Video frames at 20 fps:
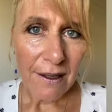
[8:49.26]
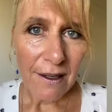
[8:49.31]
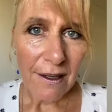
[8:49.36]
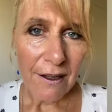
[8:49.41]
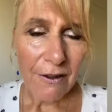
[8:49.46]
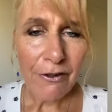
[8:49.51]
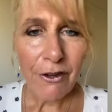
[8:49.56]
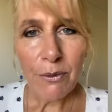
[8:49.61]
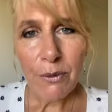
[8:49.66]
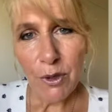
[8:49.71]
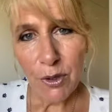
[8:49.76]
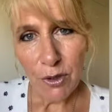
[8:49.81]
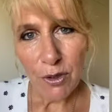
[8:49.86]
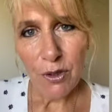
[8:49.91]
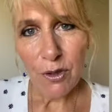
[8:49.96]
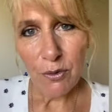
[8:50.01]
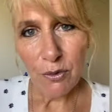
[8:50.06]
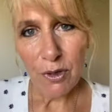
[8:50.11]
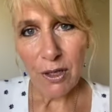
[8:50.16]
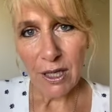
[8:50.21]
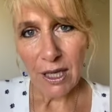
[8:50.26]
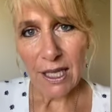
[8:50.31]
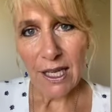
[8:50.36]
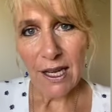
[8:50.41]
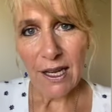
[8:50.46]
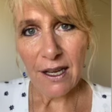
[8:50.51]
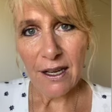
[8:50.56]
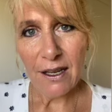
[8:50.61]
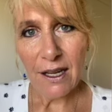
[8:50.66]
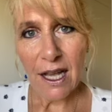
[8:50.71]
from who you really
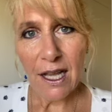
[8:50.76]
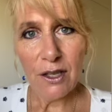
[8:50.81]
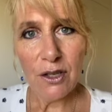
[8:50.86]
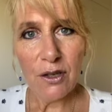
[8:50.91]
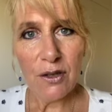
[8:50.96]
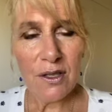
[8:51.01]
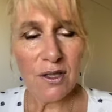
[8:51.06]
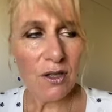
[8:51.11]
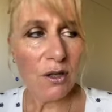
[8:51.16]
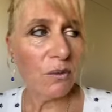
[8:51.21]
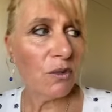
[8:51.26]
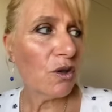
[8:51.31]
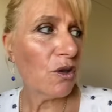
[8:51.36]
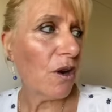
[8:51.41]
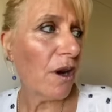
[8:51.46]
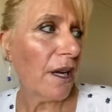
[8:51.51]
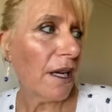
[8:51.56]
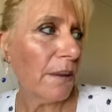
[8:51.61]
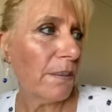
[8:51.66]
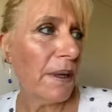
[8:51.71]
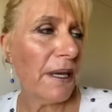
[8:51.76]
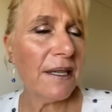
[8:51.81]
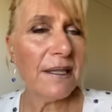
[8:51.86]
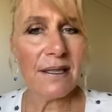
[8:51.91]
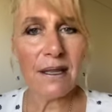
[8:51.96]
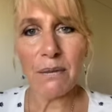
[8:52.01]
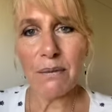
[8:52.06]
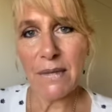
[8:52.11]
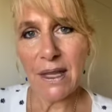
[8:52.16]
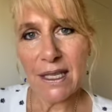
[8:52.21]
are and you stop trying to be
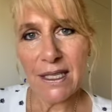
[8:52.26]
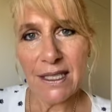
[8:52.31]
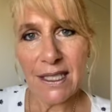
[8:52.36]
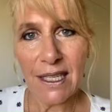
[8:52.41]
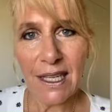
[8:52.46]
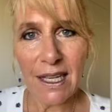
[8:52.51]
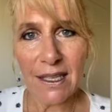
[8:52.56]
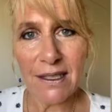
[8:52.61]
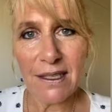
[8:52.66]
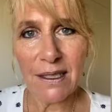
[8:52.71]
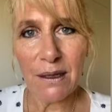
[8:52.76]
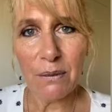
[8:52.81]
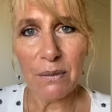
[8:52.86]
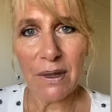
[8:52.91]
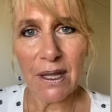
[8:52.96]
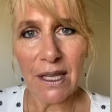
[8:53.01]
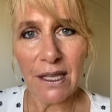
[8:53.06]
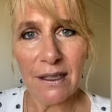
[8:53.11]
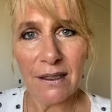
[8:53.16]
something to get something.